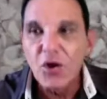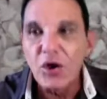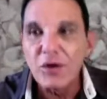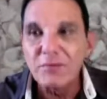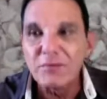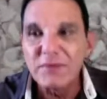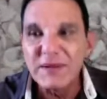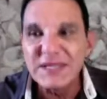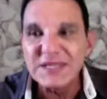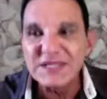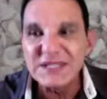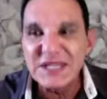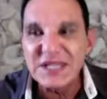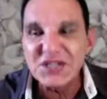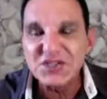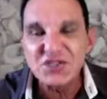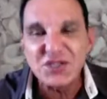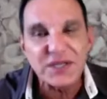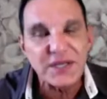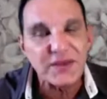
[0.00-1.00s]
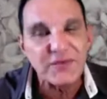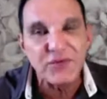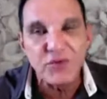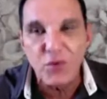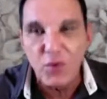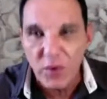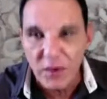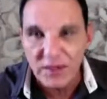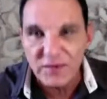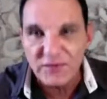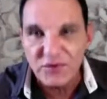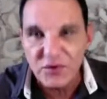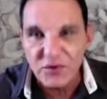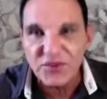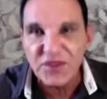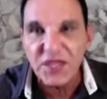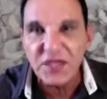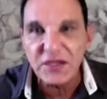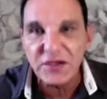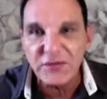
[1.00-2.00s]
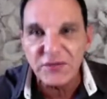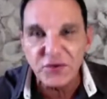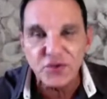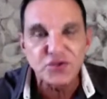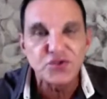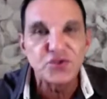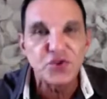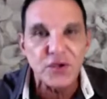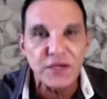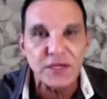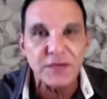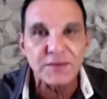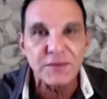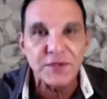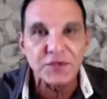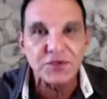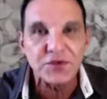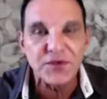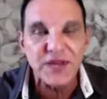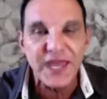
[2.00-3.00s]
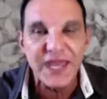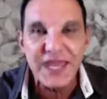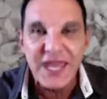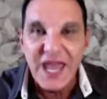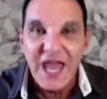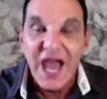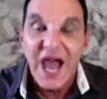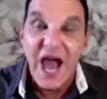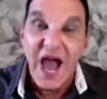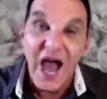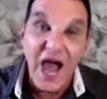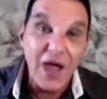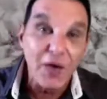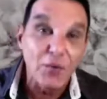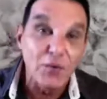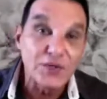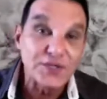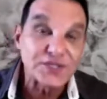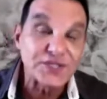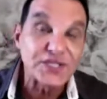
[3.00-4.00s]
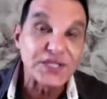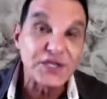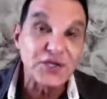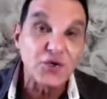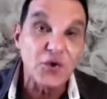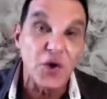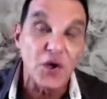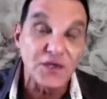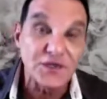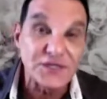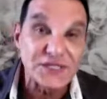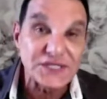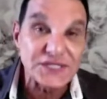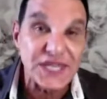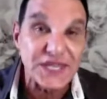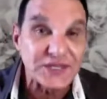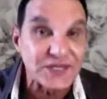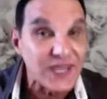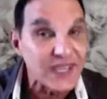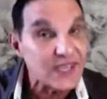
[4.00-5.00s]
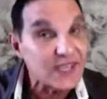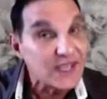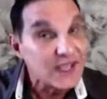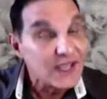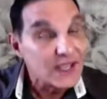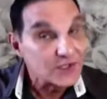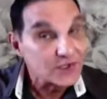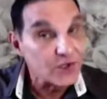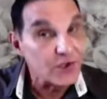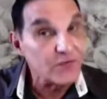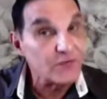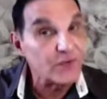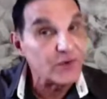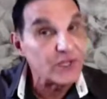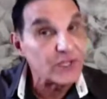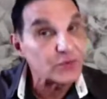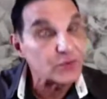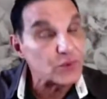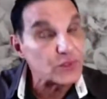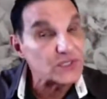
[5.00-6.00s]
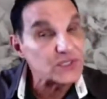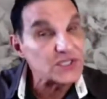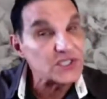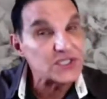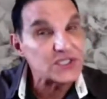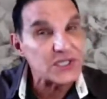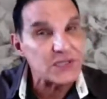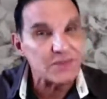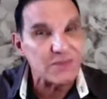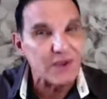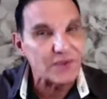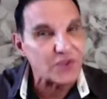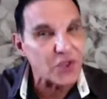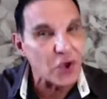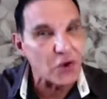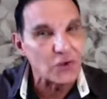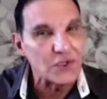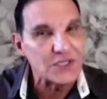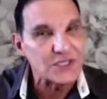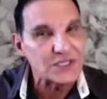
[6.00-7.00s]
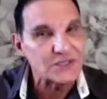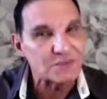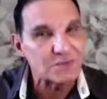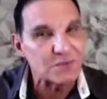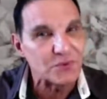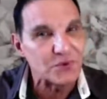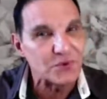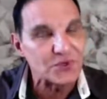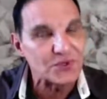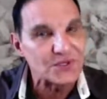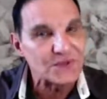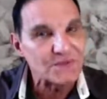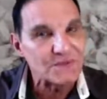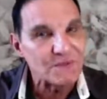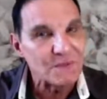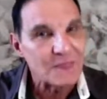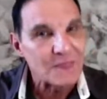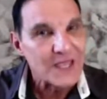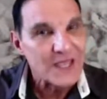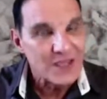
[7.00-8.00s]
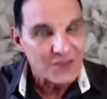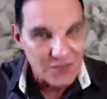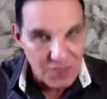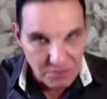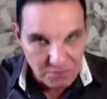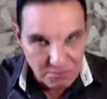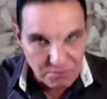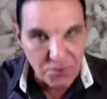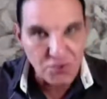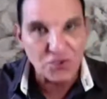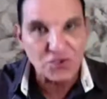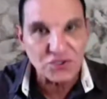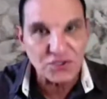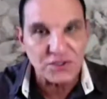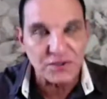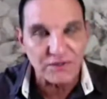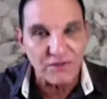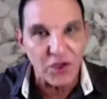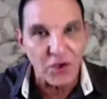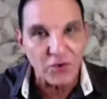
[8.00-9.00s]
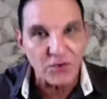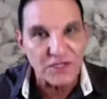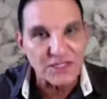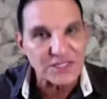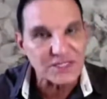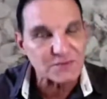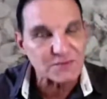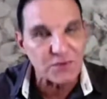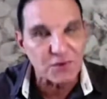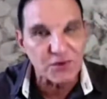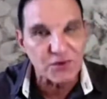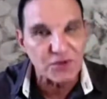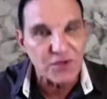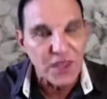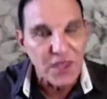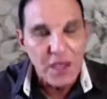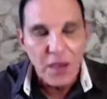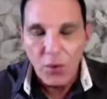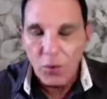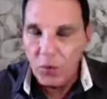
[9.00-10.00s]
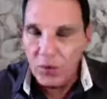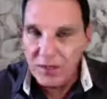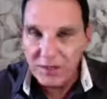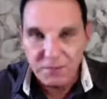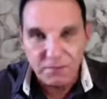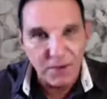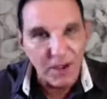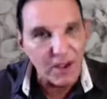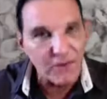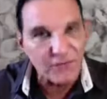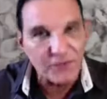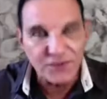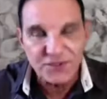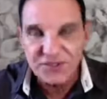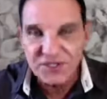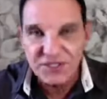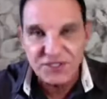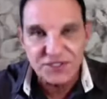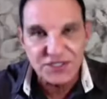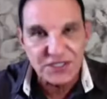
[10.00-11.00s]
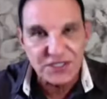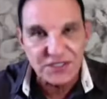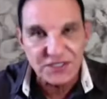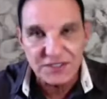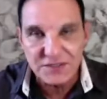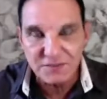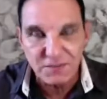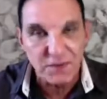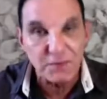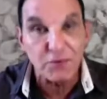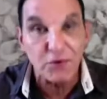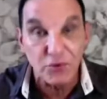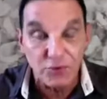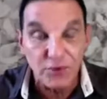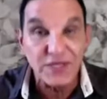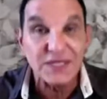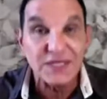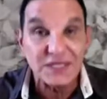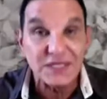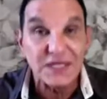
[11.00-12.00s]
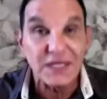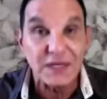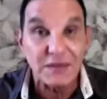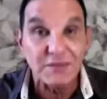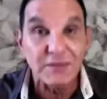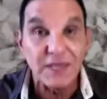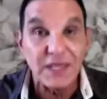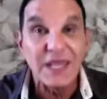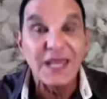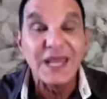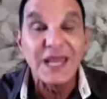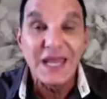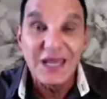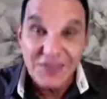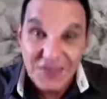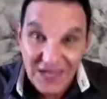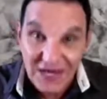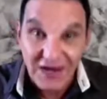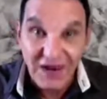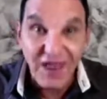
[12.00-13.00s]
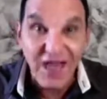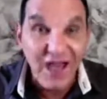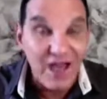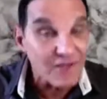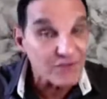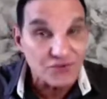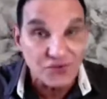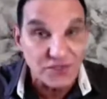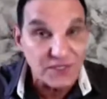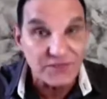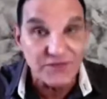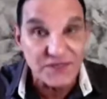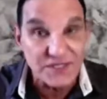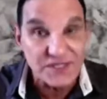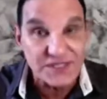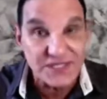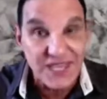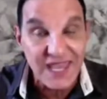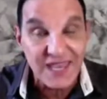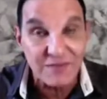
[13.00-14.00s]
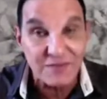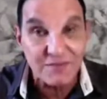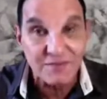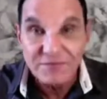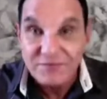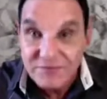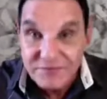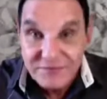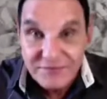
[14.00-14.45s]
God bless each and every one of you. Thank you for joining me today. I will see you on Sunday. Don't forget, we're teaching about the Holy Spirit, the person of the Holy Spirit. What a powerful teaching it is. People are already telling me their lives are never the same.